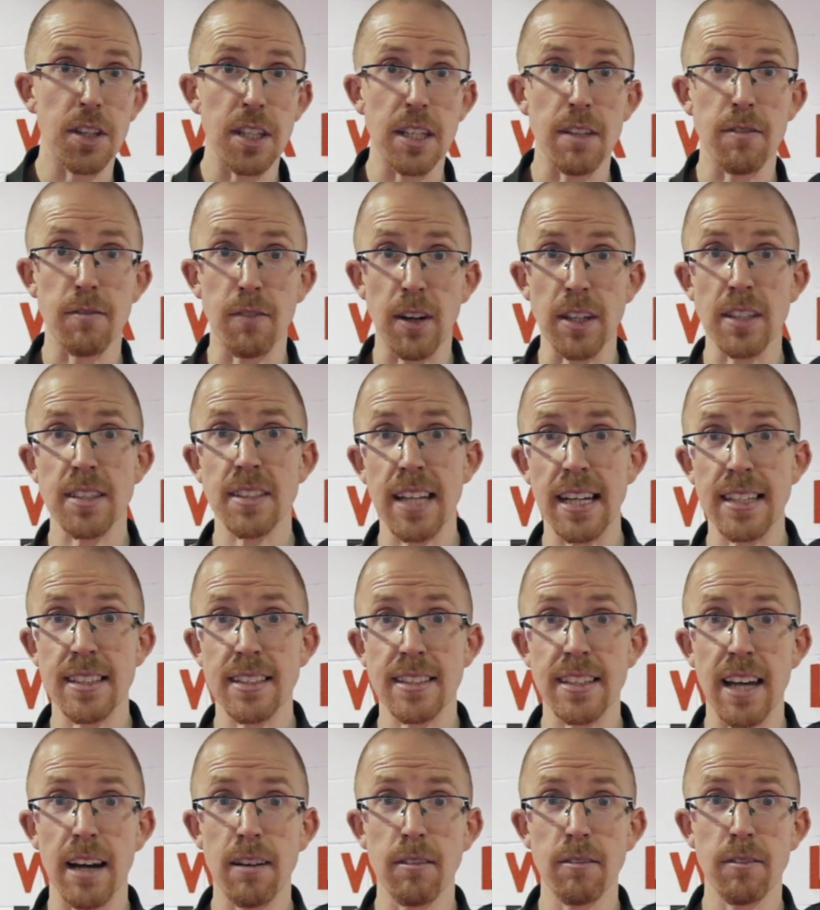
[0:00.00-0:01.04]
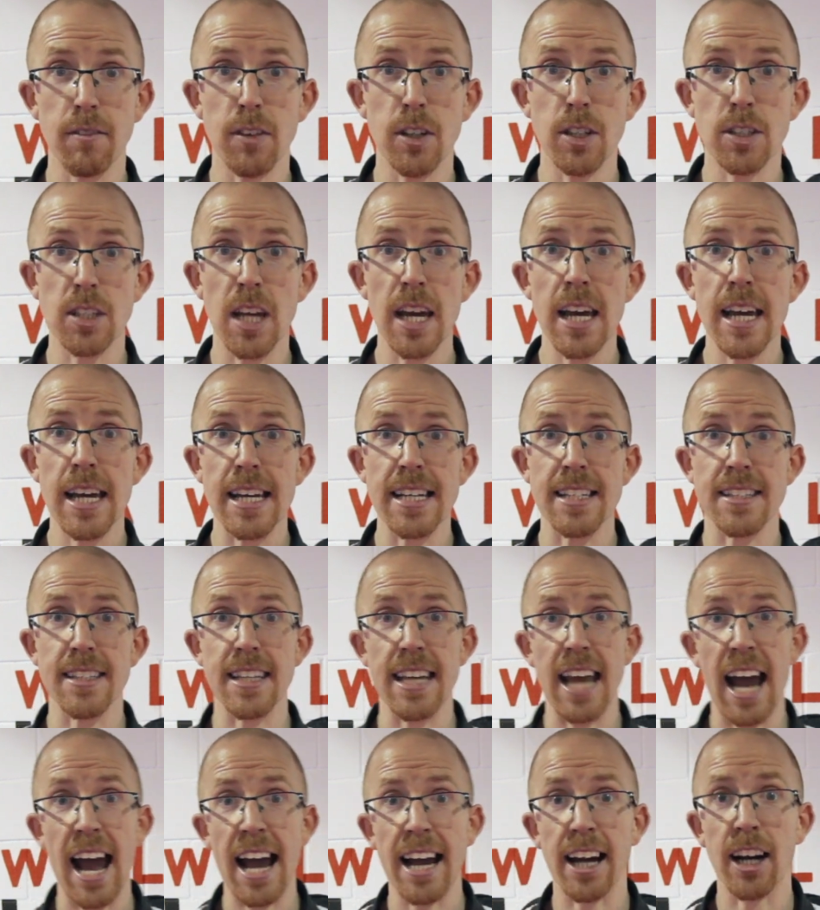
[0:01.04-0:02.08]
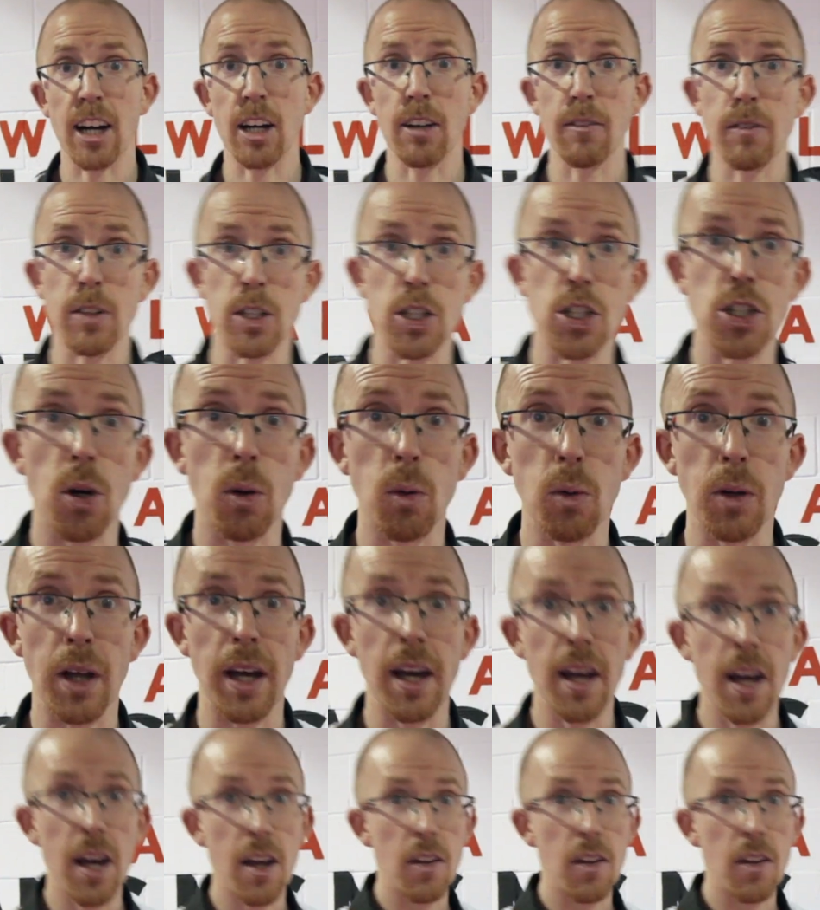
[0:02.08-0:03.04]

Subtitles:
the front stance down first is the angle of the shoulder.